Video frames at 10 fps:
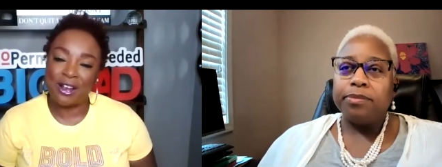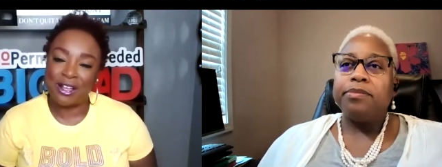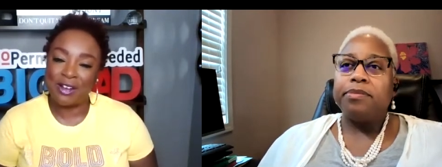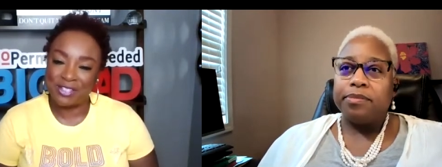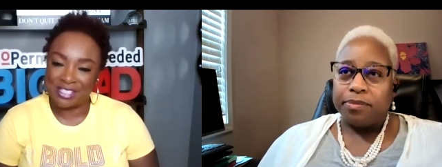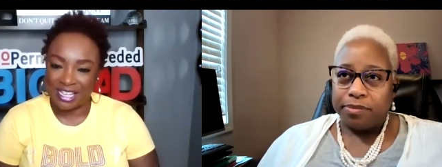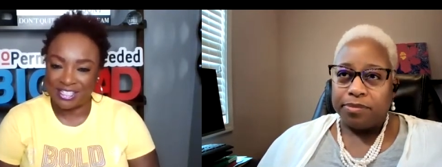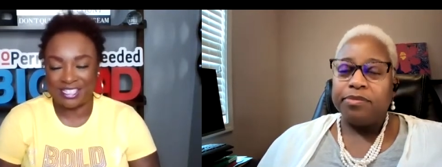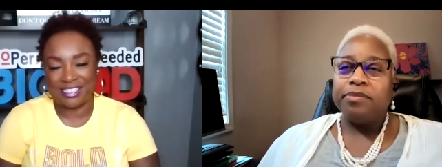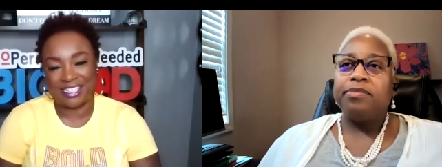Speaker 1: our
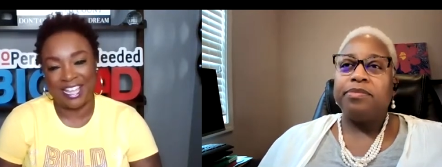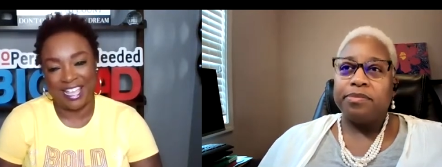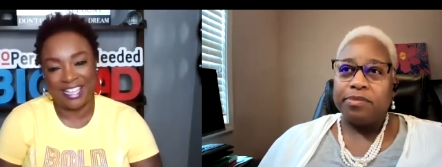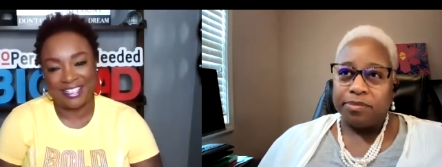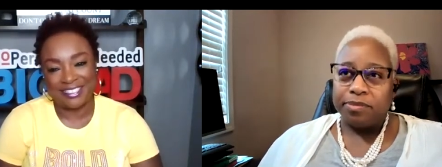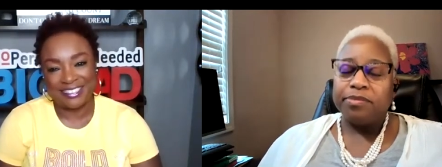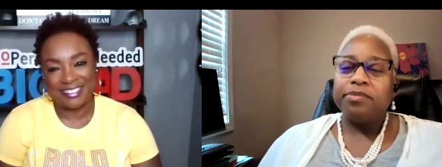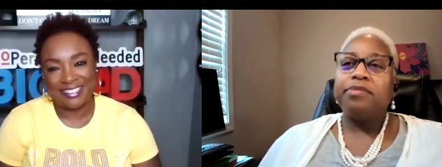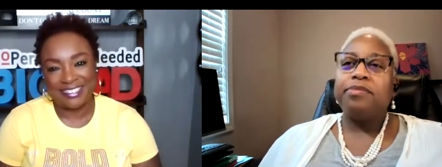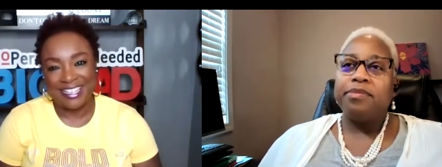conversation today.
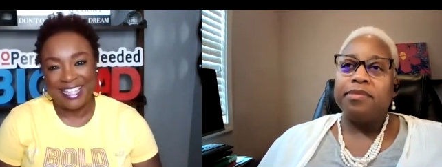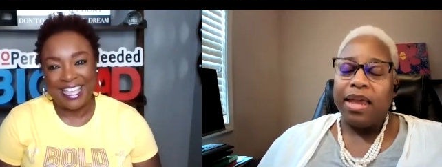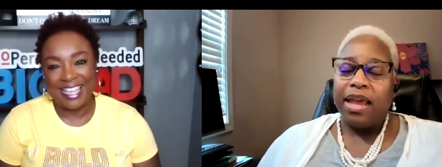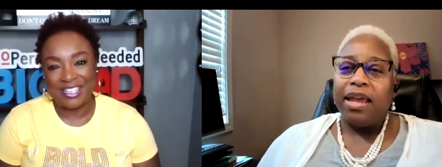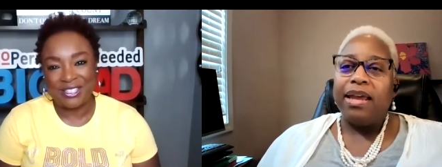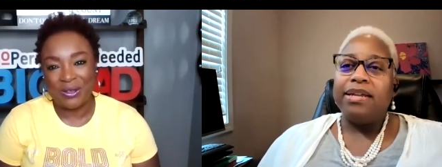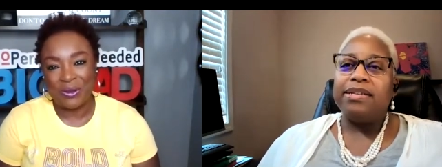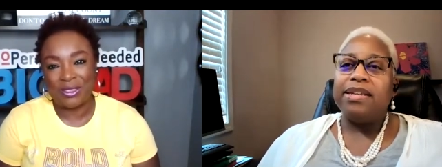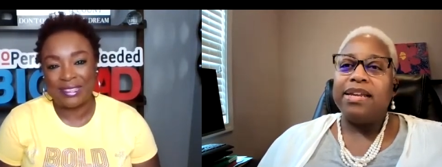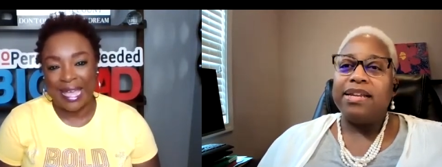And
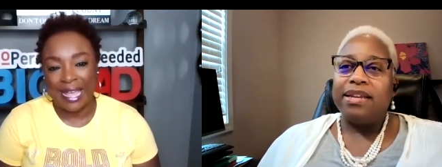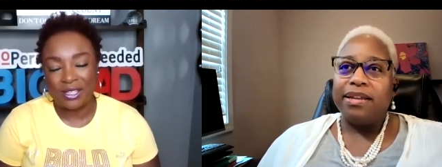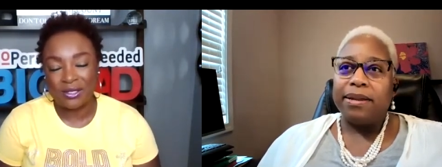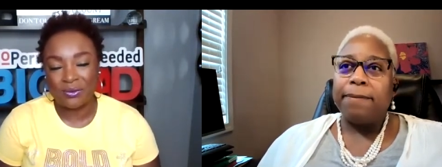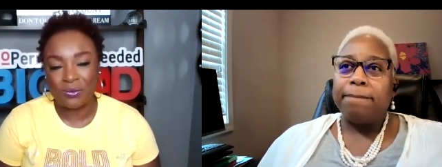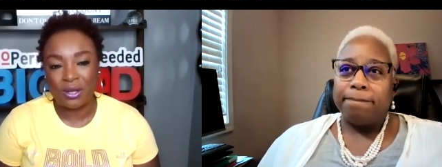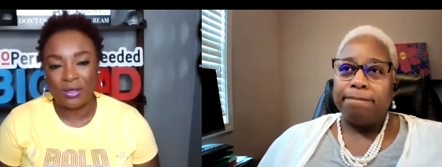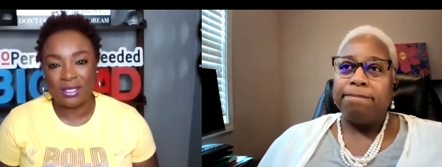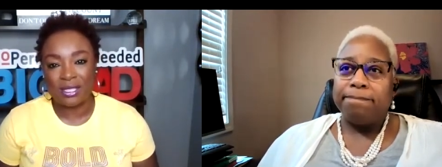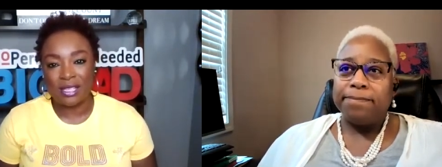so it, that's where
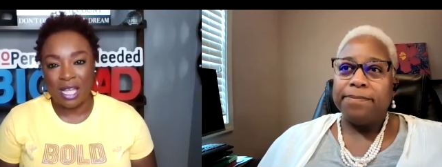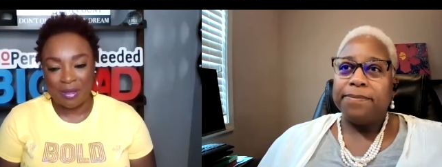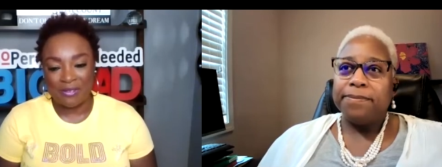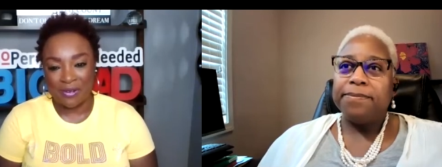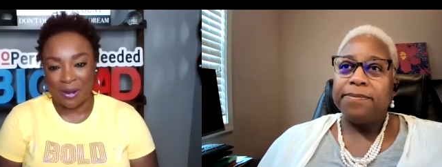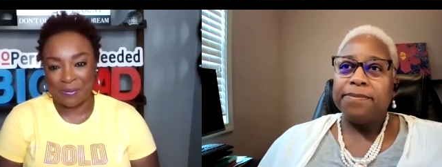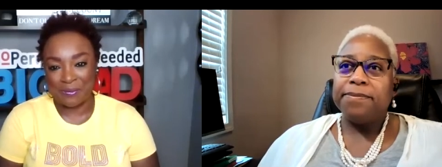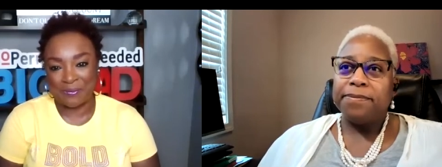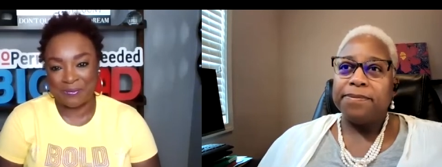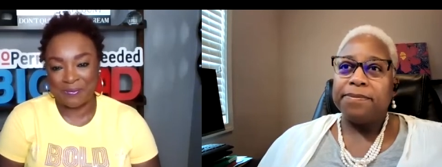this is coming from.
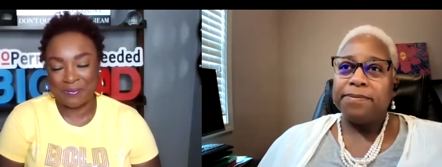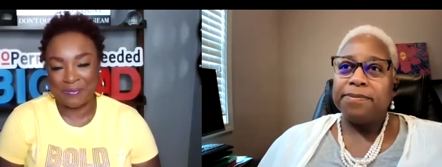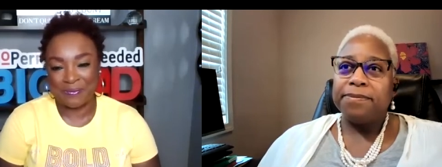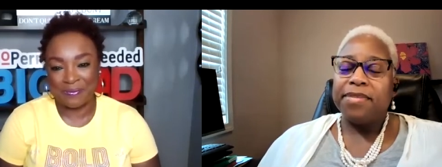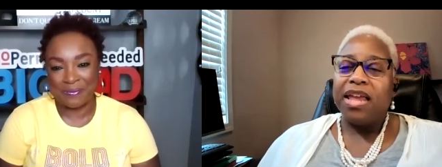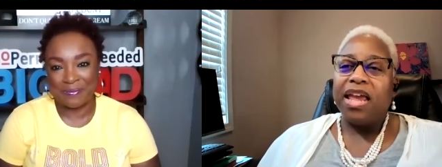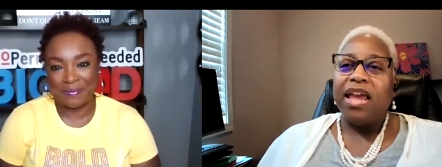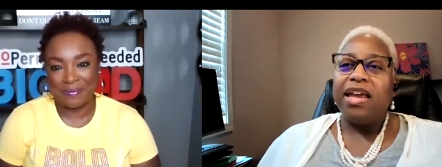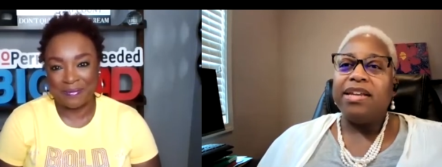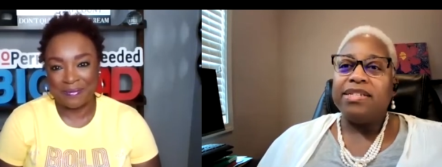
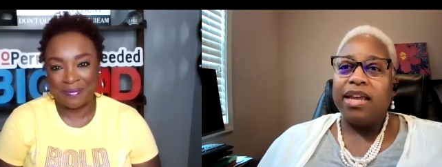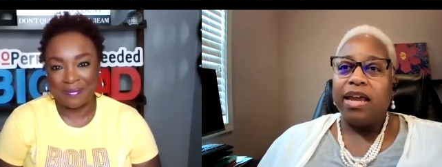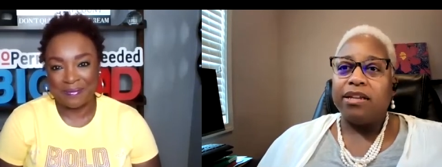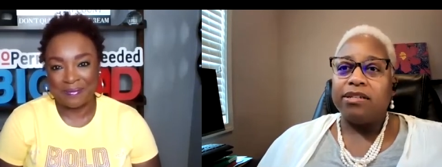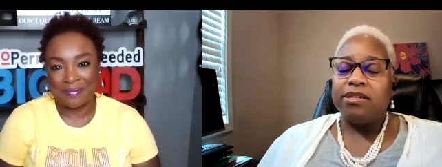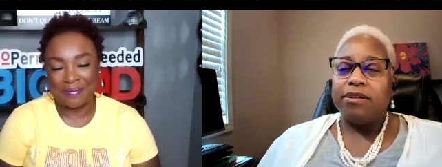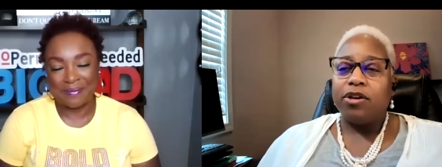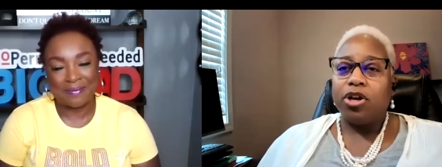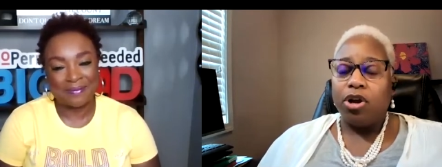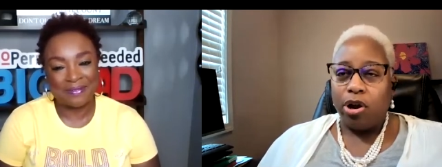
Speaker 2: It takes
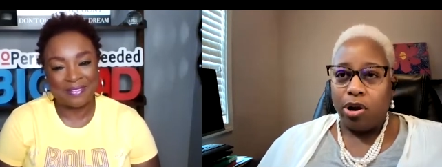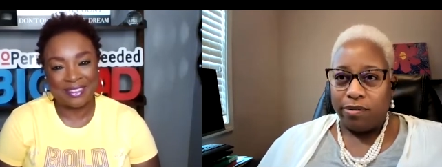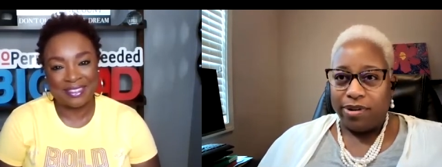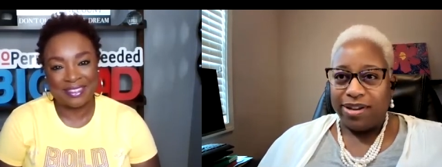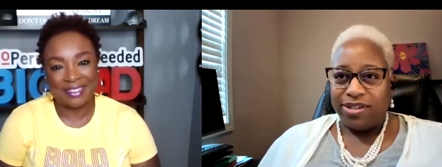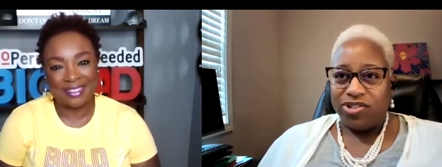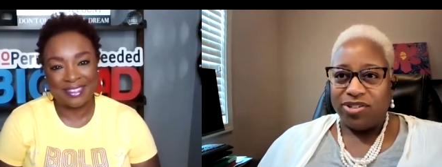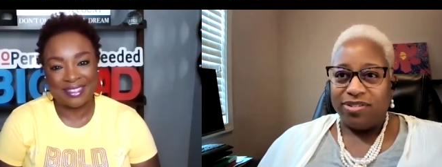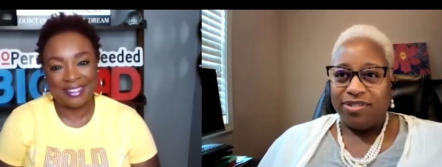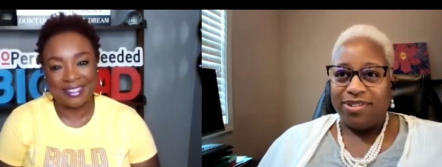
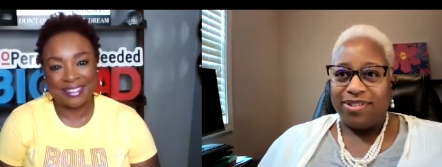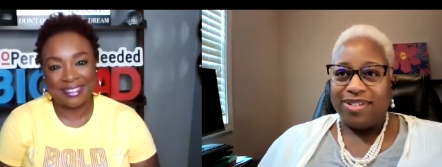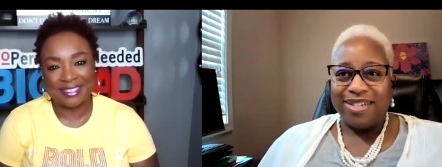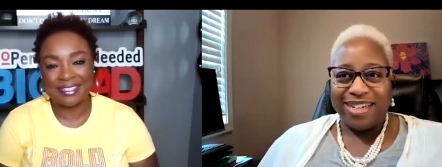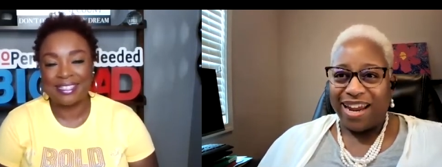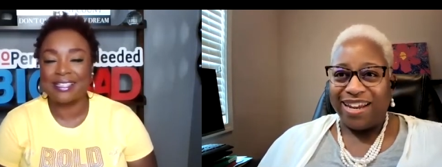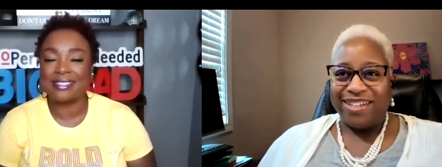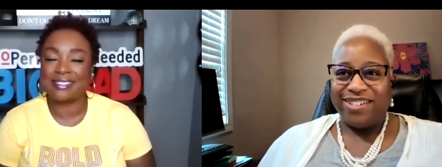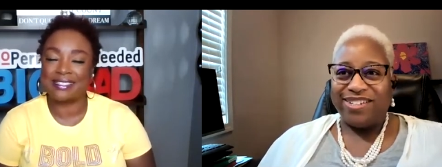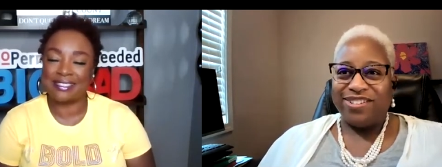courage to
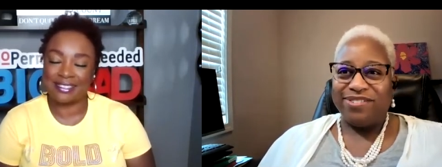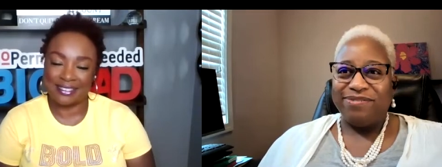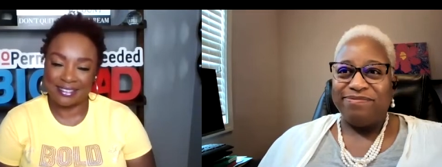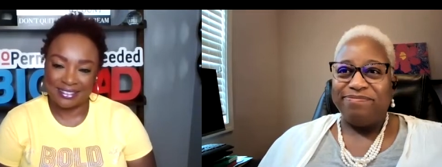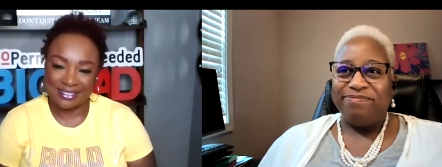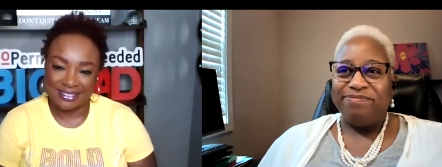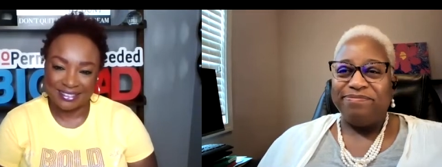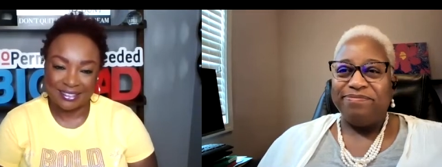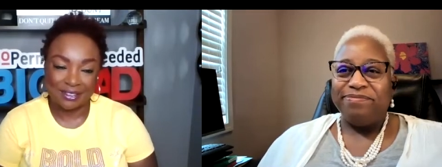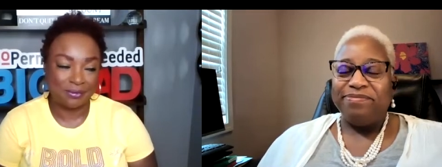change.
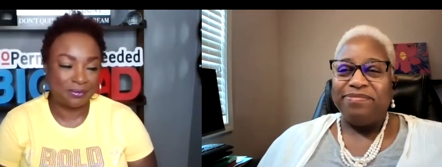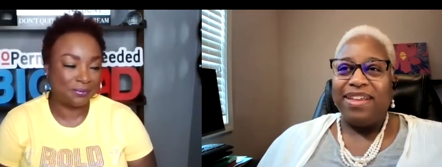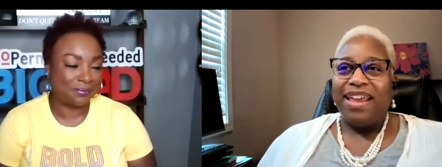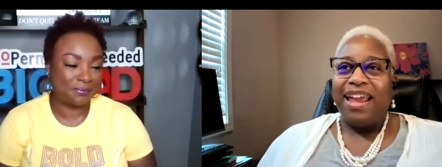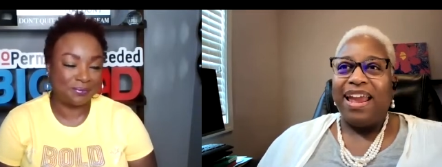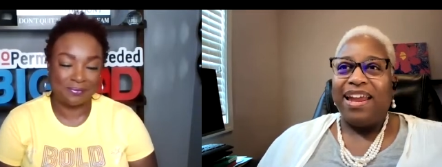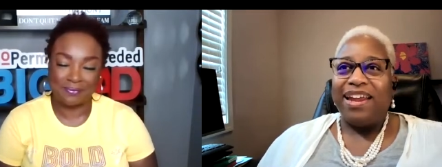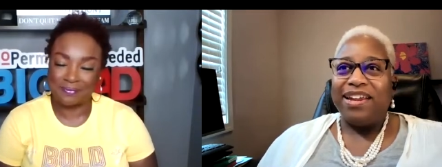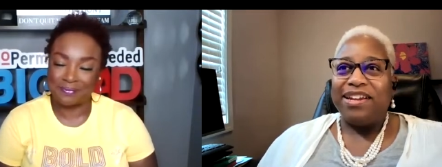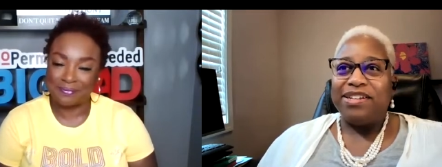Mm.
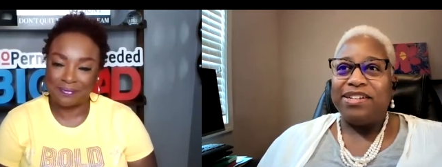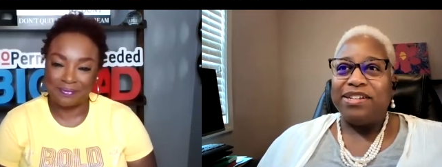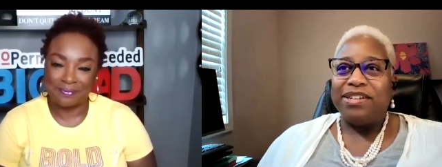And